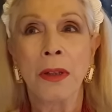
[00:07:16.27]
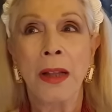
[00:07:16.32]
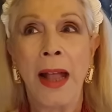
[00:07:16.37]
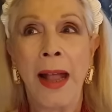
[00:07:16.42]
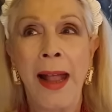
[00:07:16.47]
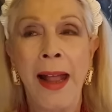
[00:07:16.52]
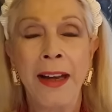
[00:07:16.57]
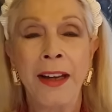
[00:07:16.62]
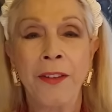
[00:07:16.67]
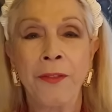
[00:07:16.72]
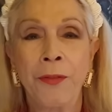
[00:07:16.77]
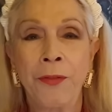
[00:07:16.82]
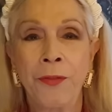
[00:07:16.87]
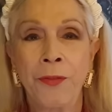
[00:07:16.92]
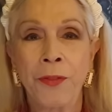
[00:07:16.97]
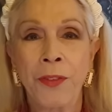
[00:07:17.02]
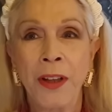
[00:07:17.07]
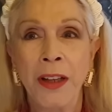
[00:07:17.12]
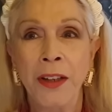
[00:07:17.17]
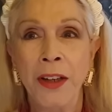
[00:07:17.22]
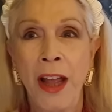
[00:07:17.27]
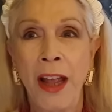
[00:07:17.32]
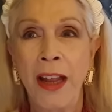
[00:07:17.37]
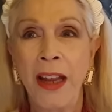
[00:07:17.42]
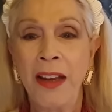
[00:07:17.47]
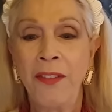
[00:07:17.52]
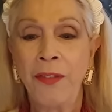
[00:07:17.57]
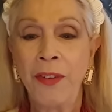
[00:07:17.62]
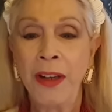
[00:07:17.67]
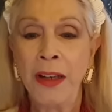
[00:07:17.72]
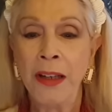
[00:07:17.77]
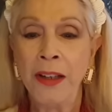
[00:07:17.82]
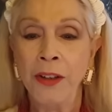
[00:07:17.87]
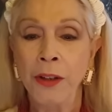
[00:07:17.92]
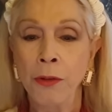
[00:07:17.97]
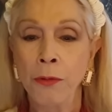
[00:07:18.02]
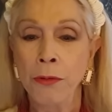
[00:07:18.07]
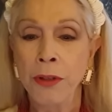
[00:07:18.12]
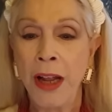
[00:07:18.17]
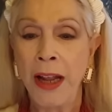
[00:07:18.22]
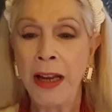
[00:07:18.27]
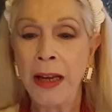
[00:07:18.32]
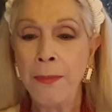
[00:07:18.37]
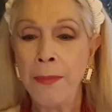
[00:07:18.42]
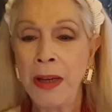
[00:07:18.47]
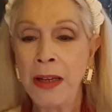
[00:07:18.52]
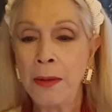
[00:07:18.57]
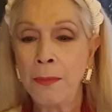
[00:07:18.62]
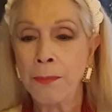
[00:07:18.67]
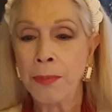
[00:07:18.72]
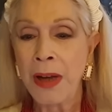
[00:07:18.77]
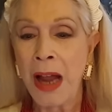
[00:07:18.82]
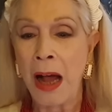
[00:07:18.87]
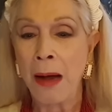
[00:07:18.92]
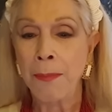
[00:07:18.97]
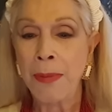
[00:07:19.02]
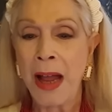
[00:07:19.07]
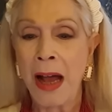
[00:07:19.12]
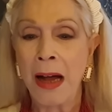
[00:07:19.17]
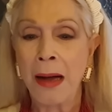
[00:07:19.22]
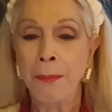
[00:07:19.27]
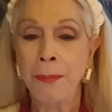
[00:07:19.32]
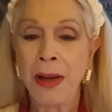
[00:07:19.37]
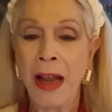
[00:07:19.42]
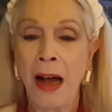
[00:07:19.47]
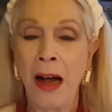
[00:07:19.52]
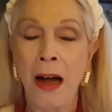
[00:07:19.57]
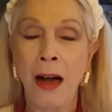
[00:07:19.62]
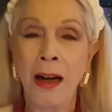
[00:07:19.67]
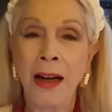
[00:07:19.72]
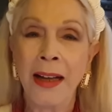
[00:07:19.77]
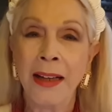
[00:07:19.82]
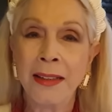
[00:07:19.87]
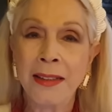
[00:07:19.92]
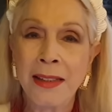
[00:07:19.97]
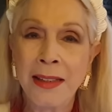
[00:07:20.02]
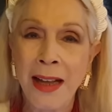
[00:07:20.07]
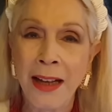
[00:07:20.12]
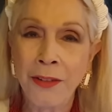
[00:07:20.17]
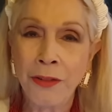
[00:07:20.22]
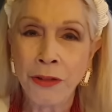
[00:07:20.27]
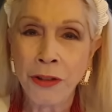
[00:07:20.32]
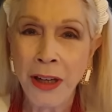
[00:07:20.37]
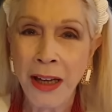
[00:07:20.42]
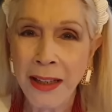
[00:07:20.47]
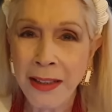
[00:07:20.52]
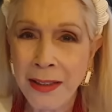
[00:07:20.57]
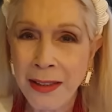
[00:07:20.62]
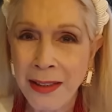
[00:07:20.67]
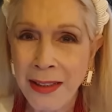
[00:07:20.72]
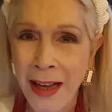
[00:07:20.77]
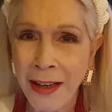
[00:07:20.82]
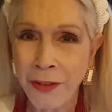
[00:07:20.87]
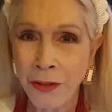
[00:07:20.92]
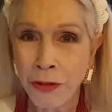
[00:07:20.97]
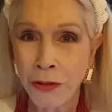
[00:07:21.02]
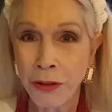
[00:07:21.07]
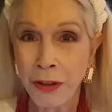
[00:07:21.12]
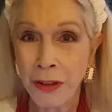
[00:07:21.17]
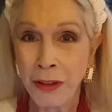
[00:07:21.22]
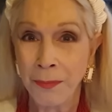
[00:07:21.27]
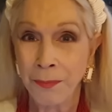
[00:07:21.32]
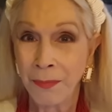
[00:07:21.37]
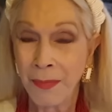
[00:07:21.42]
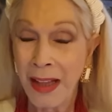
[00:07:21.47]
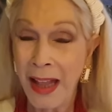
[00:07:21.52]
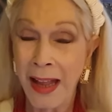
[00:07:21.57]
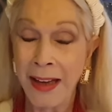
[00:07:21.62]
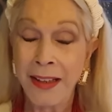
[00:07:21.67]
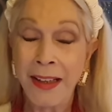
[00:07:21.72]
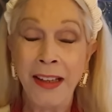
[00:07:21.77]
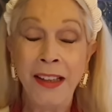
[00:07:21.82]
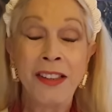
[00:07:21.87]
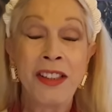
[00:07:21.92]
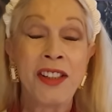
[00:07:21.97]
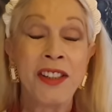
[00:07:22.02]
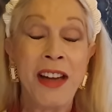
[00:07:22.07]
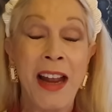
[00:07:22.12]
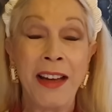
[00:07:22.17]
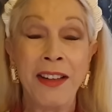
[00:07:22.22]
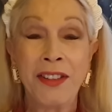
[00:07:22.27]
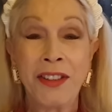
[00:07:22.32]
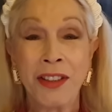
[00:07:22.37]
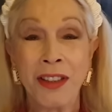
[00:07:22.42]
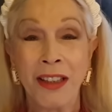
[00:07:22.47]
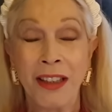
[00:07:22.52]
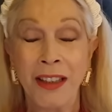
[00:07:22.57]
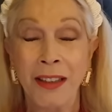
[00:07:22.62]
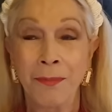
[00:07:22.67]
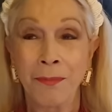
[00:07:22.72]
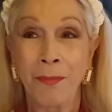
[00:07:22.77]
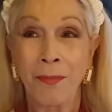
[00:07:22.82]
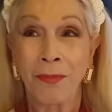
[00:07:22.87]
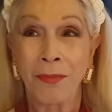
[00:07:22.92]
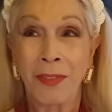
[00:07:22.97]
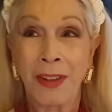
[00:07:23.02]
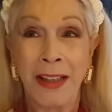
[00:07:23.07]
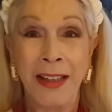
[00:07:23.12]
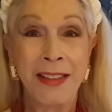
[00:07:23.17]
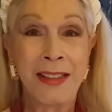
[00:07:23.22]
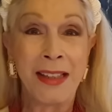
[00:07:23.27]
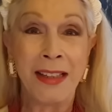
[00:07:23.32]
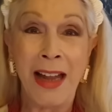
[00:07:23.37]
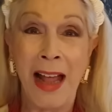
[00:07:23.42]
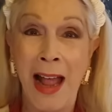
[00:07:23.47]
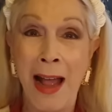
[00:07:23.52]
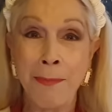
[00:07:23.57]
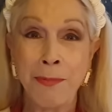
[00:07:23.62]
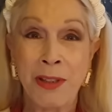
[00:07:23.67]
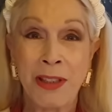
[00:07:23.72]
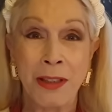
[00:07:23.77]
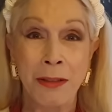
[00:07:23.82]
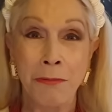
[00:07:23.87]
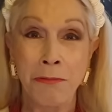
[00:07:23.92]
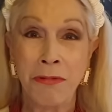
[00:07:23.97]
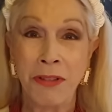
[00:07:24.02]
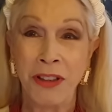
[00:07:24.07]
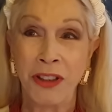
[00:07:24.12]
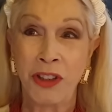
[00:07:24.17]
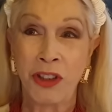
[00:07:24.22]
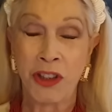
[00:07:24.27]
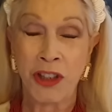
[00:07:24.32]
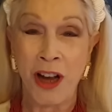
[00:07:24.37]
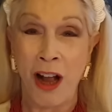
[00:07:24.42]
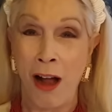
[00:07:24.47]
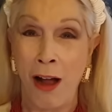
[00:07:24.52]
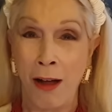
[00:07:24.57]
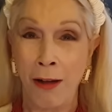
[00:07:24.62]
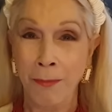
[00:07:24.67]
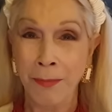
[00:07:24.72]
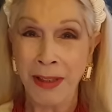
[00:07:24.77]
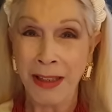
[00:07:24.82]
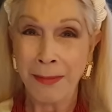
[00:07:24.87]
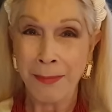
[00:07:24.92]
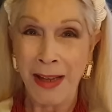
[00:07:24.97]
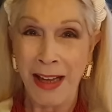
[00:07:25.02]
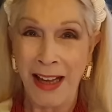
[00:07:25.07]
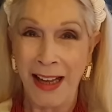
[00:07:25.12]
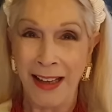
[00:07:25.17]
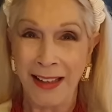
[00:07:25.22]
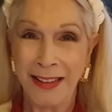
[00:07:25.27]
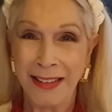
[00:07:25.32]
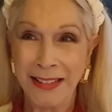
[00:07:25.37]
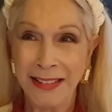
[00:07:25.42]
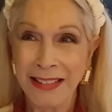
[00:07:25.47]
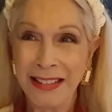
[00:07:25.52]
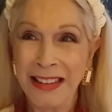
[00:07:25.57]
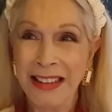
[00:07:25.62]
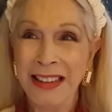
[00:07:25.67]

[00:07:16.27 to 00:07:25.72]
head of the Navy, you name it, blah, blah, blah, etc., etc. And incidentally, he's an absolutely charming man.